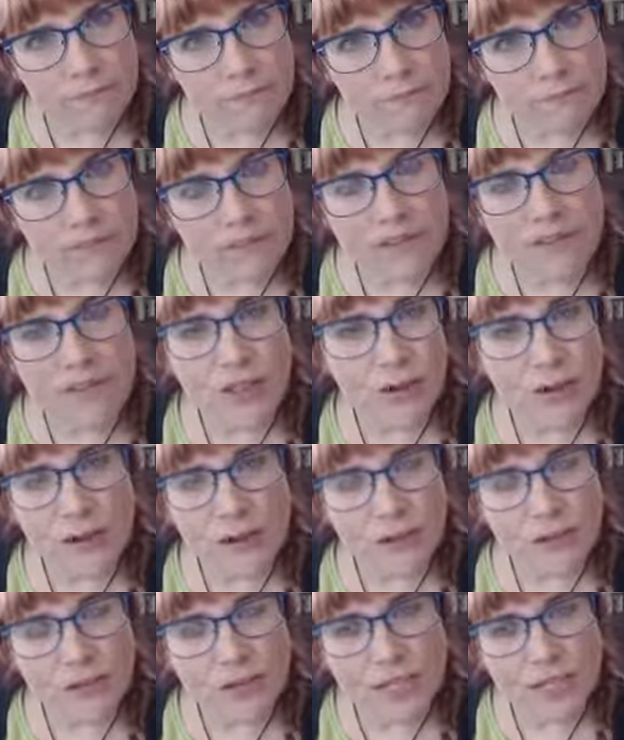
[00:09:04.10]
If they're a new
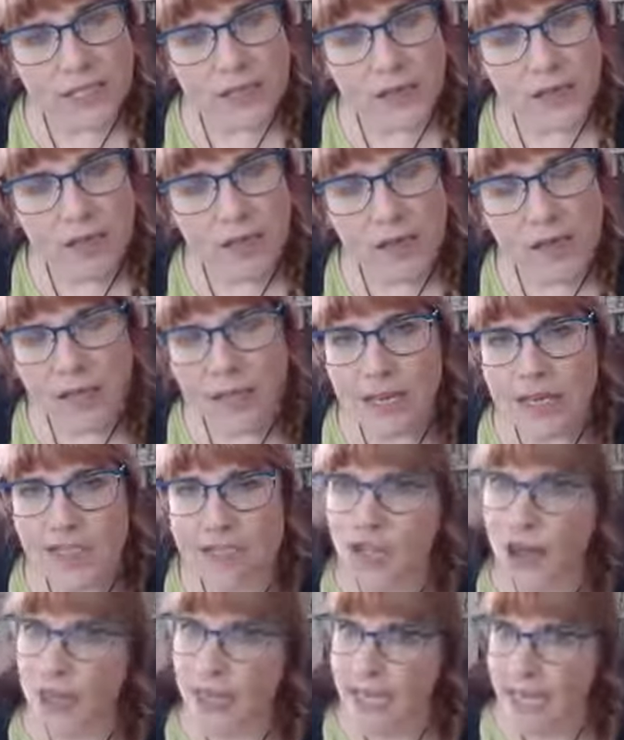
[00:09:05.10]
visitor,
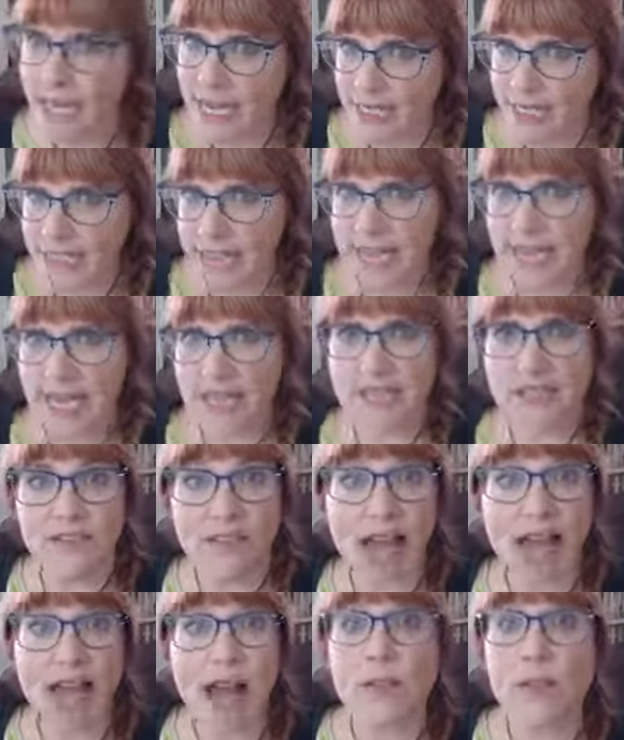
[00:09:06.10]
starting to get a sense of
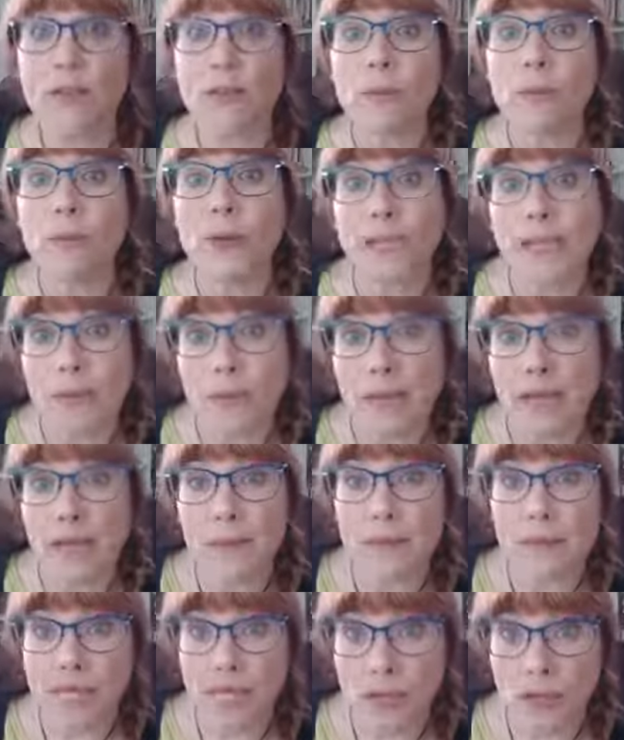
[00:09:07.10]
how their money might
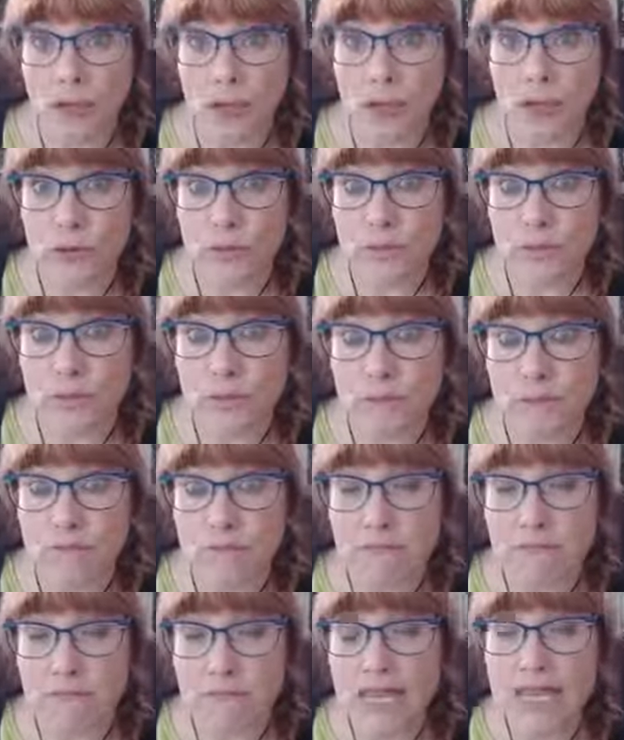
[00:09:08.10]
be used.
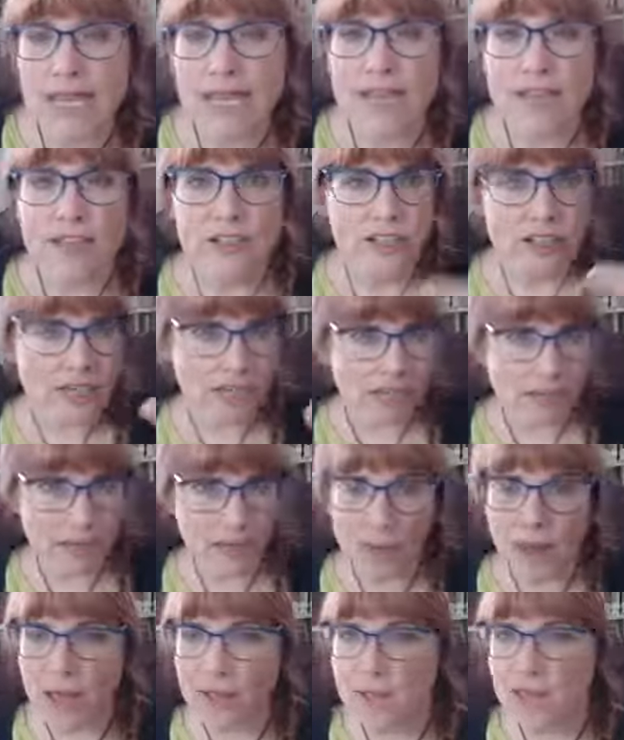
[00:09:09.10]
Just keep
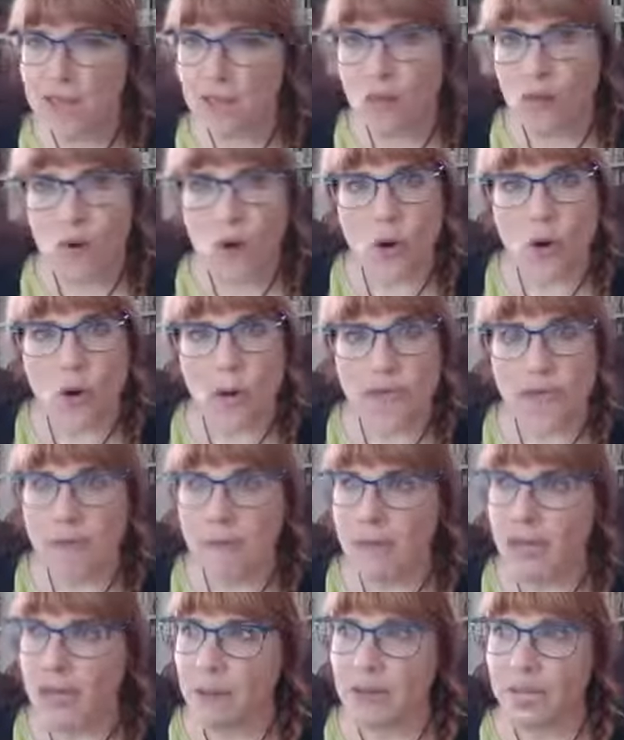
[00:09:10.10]
on scrolling.
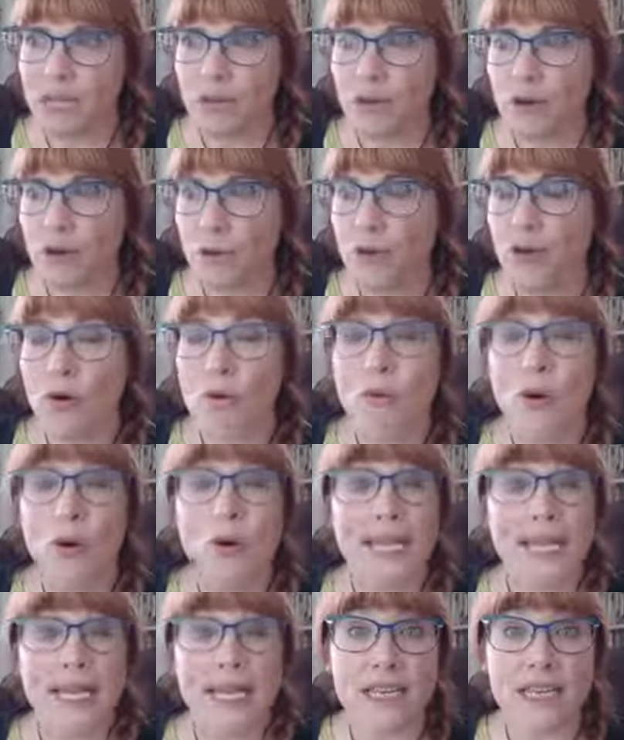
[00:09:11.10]
Maybe you're
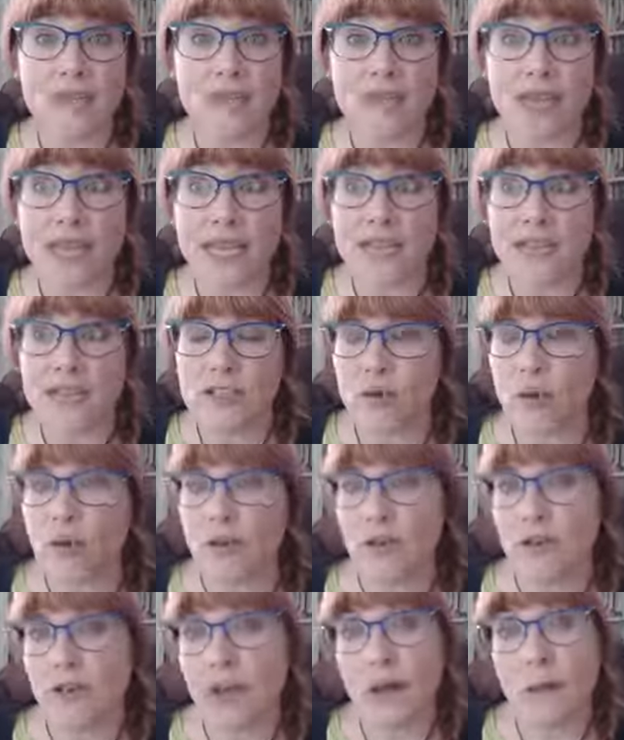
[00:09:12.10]
promoting an event, or you've
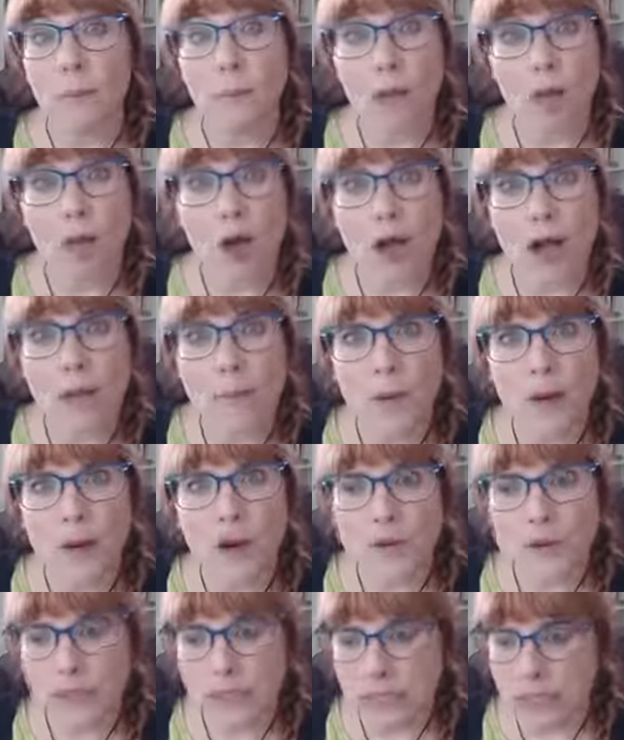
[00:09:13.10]
got a blog
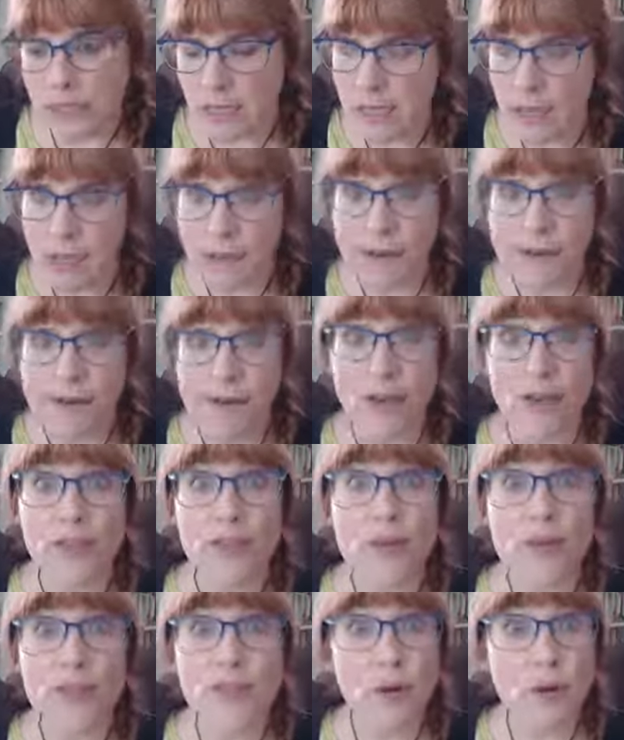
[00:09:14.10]
post, another
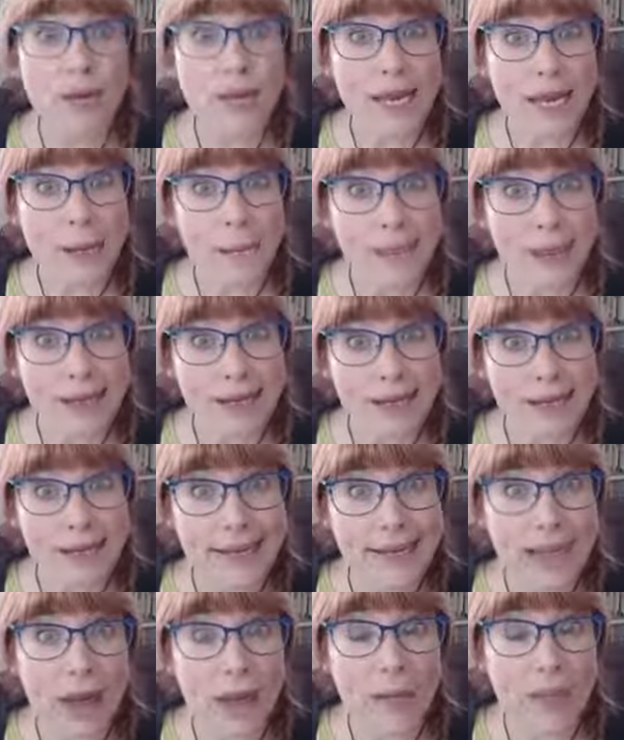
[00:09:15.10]
donate button
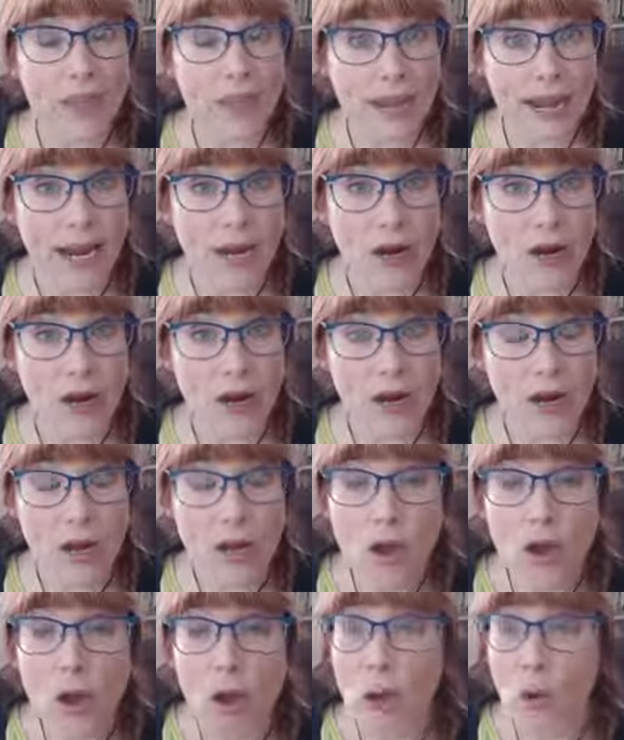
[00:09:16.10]
down there,
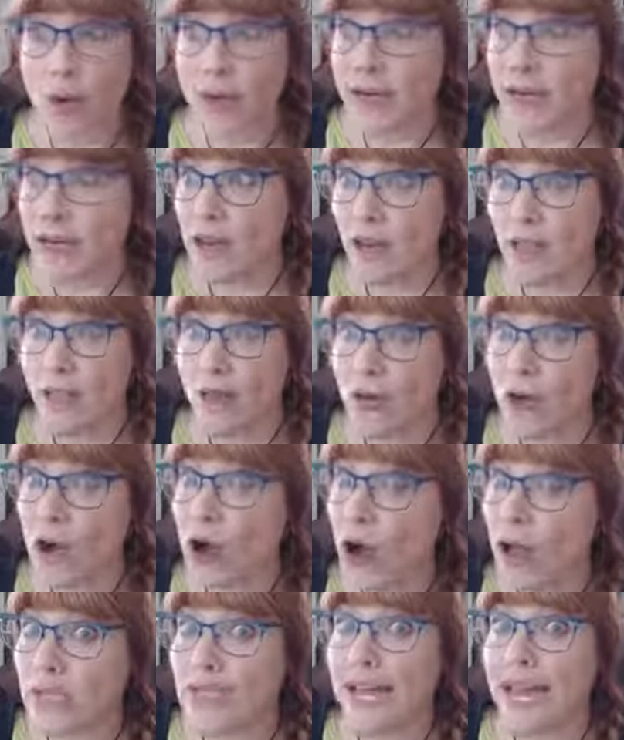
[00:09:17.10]
or another
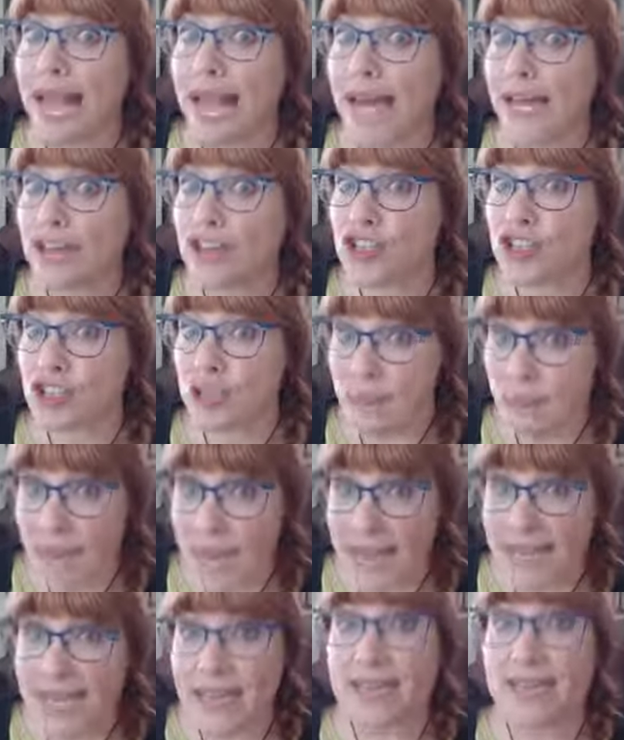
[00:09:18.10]
call to action,
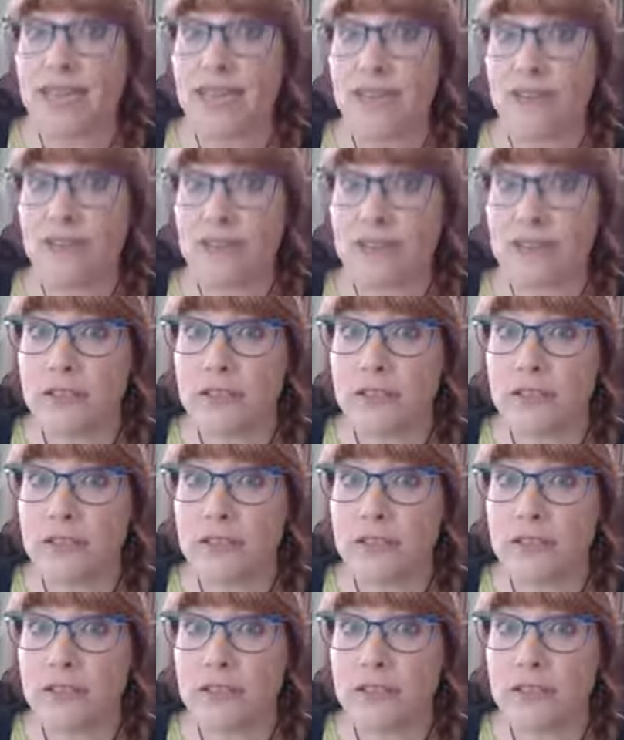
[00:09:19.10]
make a gift.